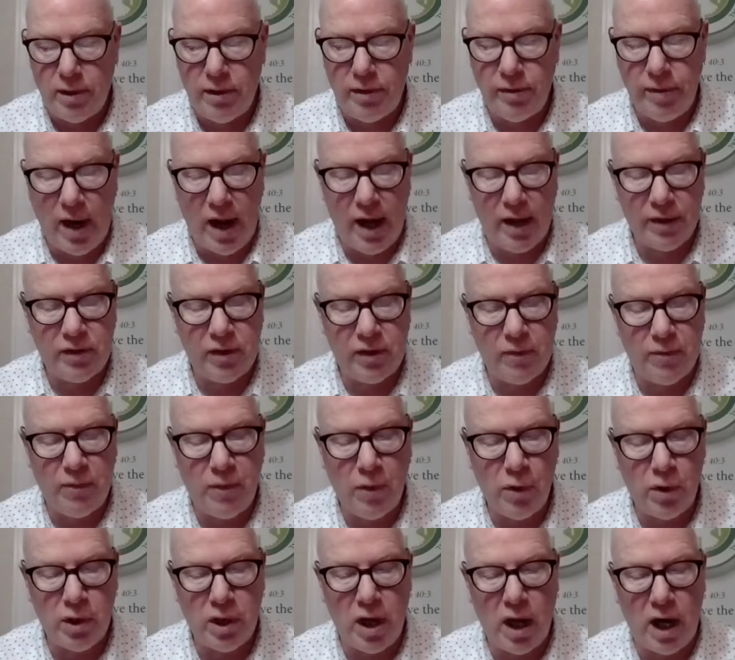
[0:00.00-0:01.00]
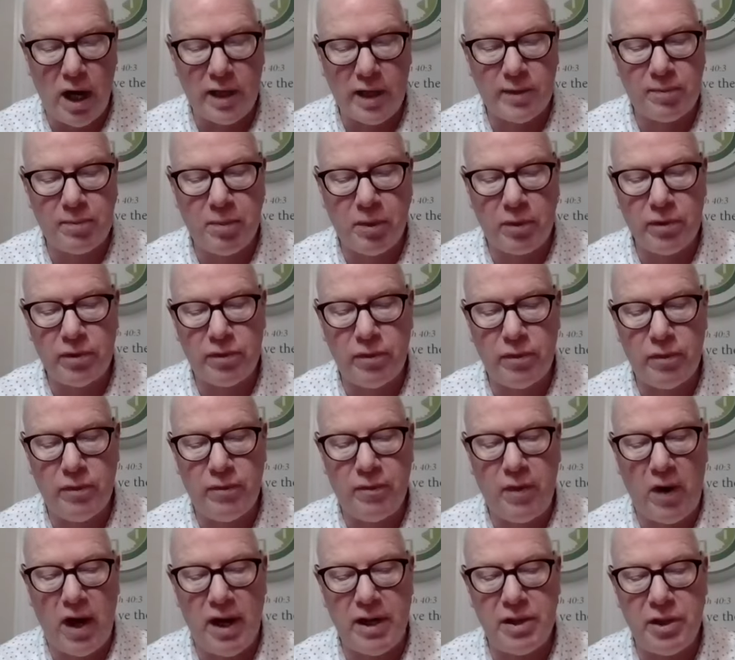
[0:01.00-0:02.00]
Throughout the four Gospels, we
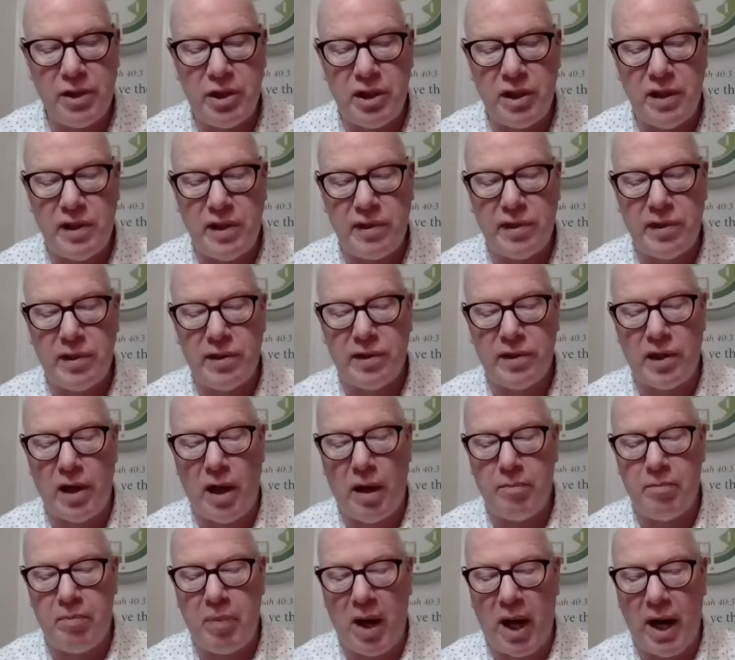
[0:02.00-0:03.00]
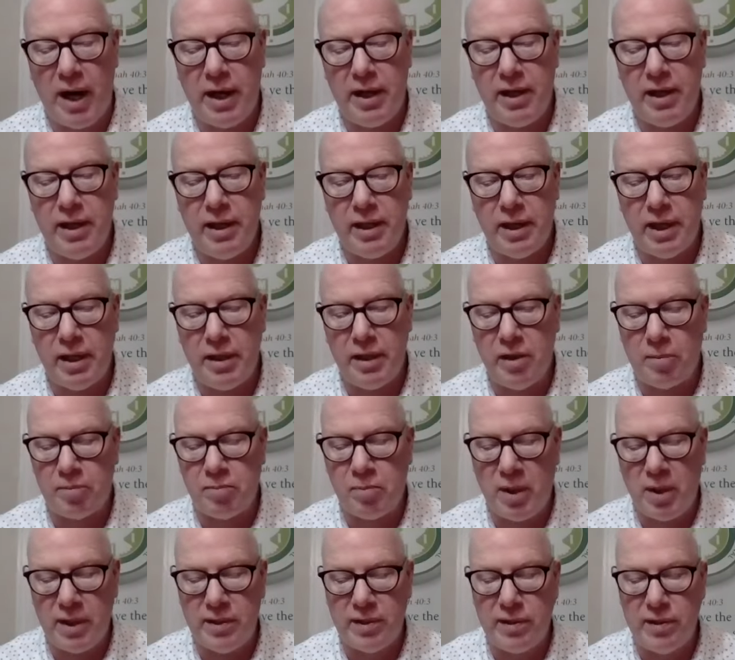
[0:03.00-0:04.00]
find Jesus abiding in the
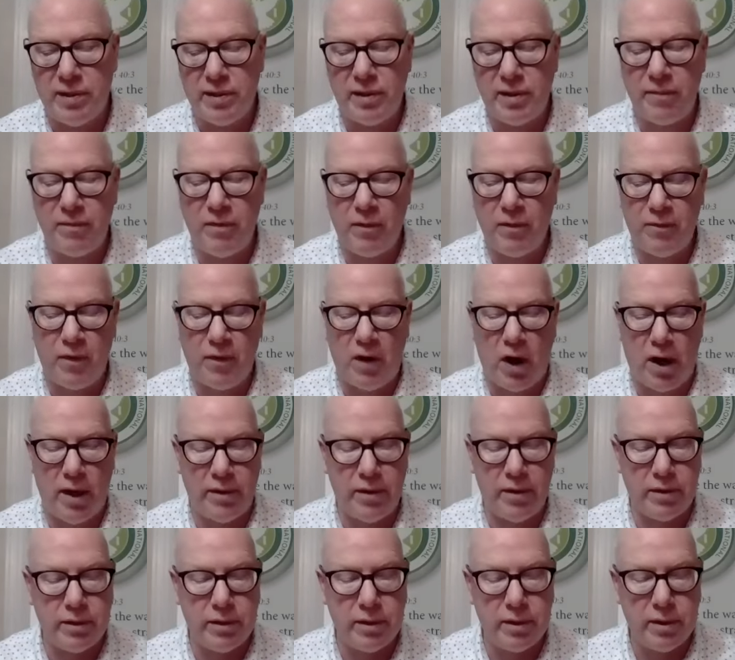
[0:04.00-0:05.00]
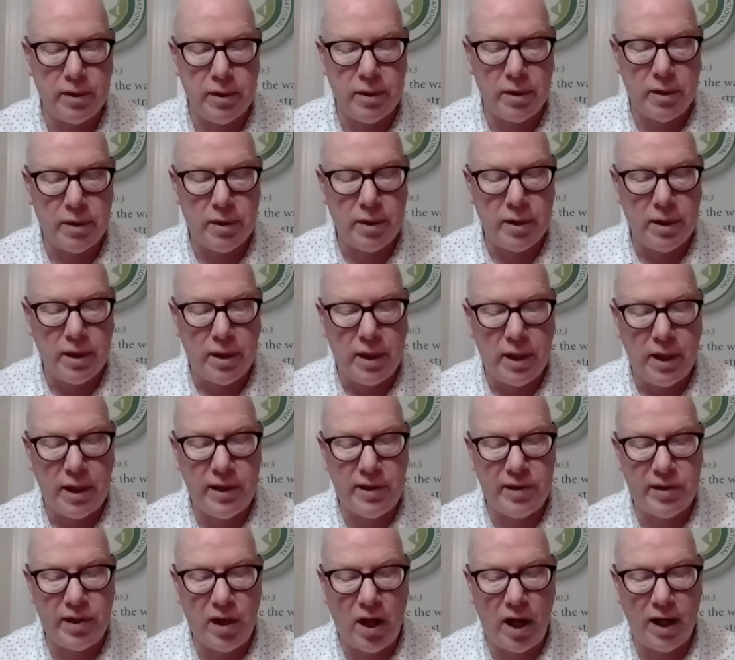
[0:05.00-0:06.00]
presence of the Father.
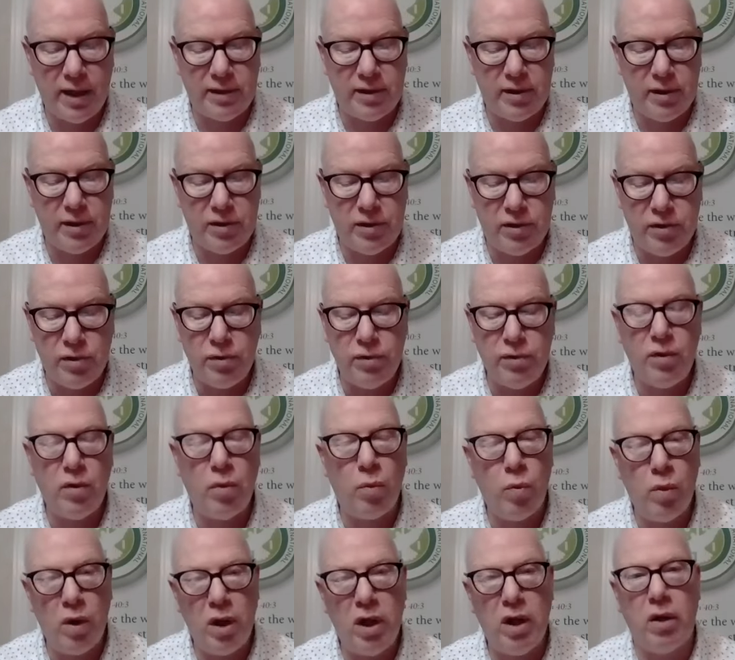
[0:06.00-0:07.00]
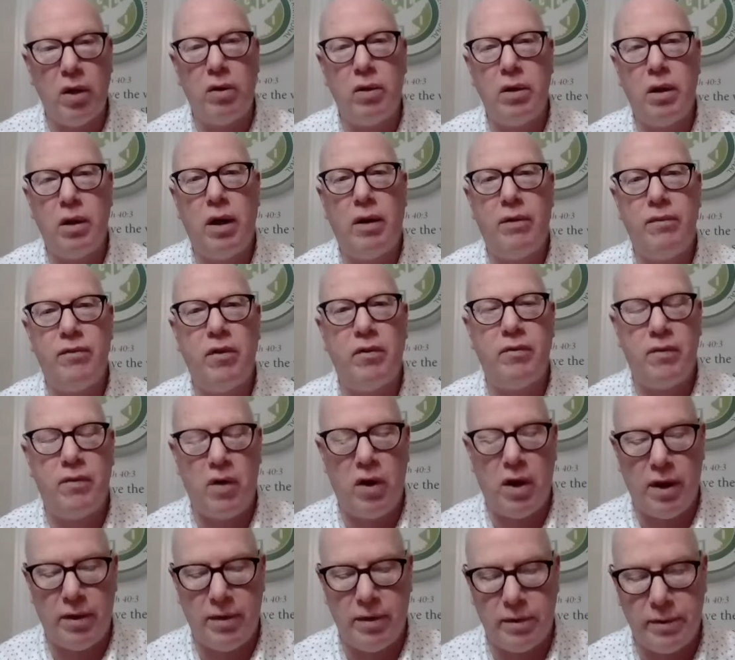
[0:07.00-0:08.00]
He sought to do the will of the
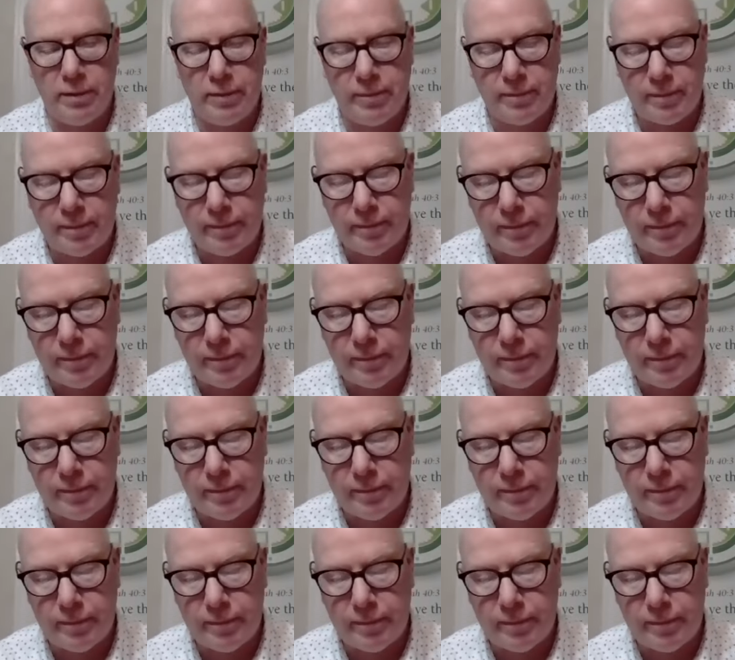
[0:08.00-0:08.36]
Father.